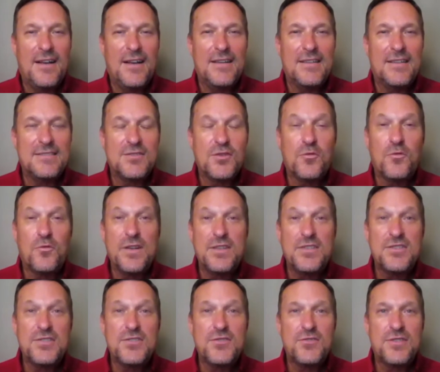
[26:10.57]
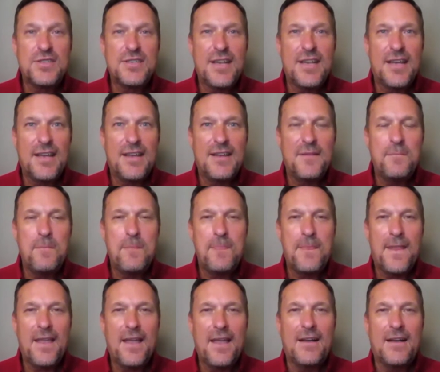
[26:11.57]
So register today,
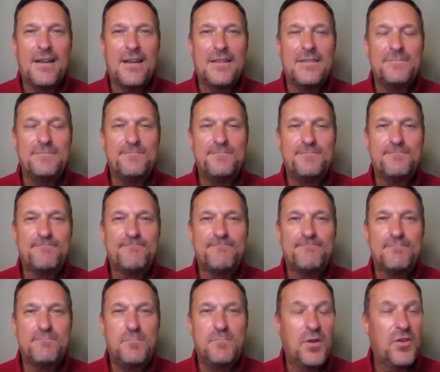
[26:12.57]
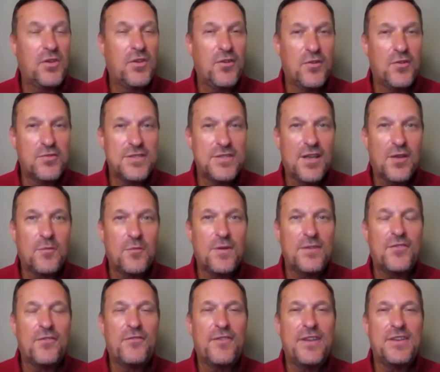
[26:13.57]
book your hotel
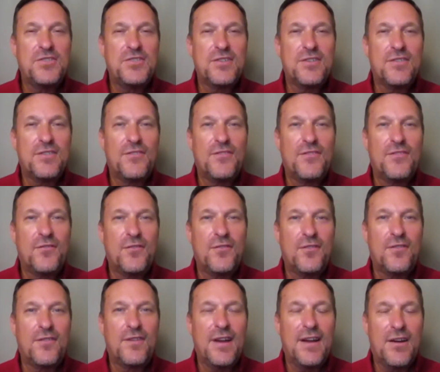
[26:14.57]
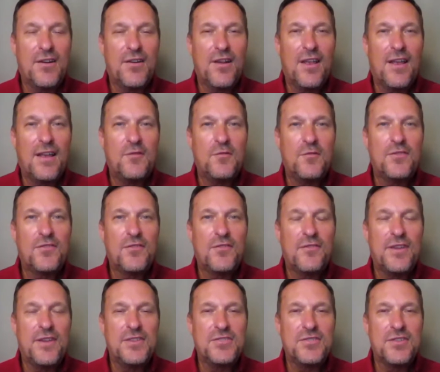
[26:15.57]
reservations, your airline
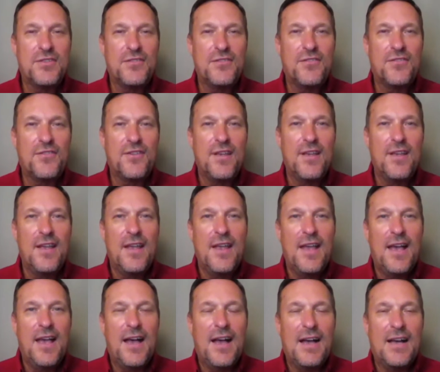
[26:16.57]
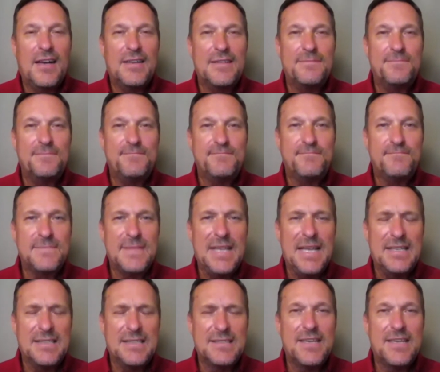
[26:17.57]
reservations, and
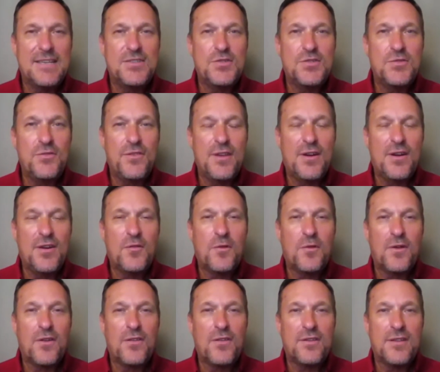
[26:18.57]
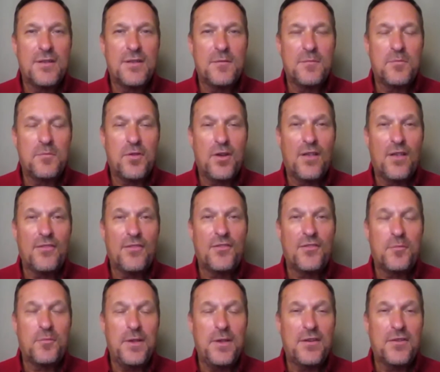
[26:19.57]
stay tuned there. We're going to put on the
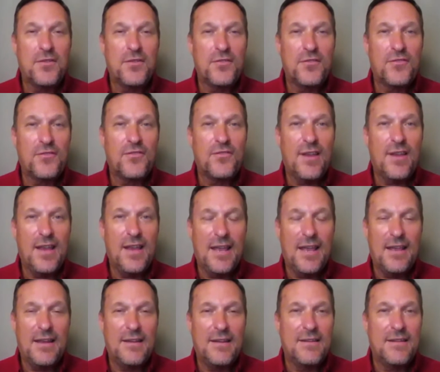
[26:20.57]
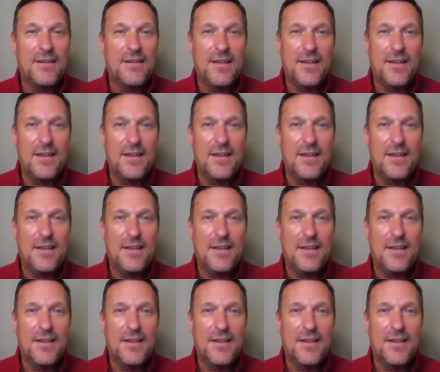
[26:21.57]
speakers and